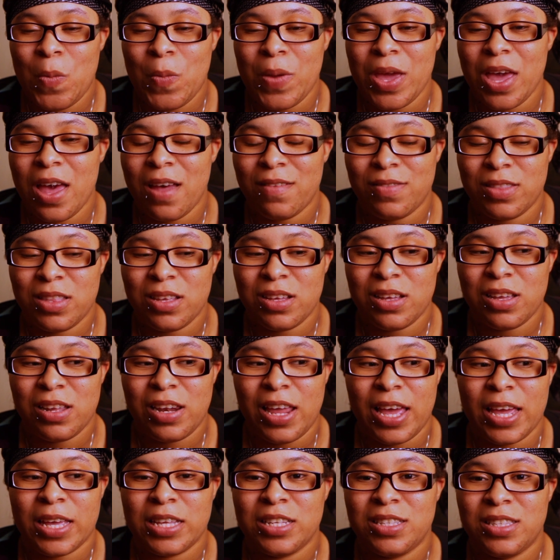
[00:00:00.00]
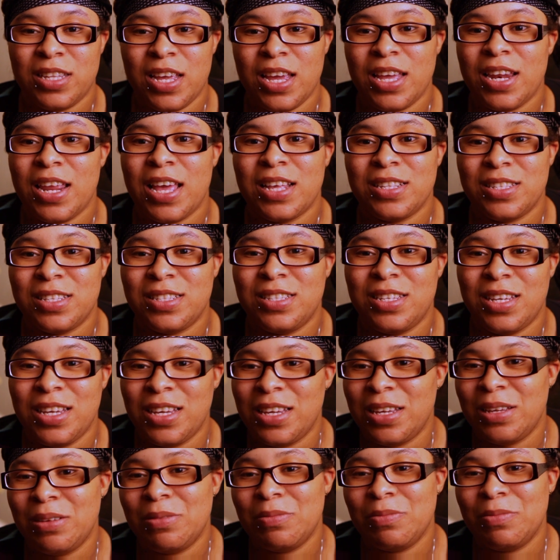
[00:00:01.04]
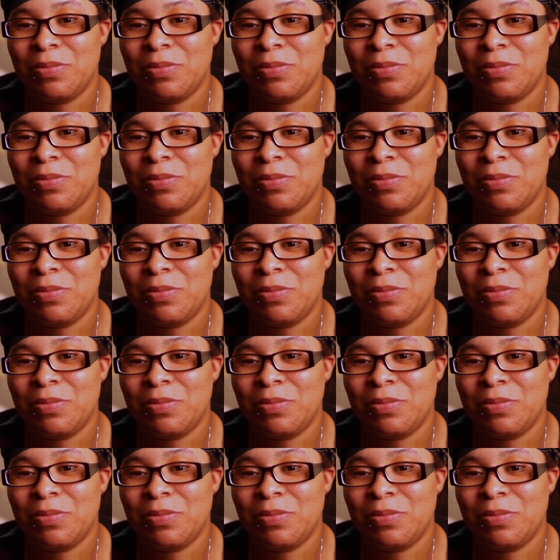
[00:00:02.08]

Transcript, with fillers: we have to like stand as a team.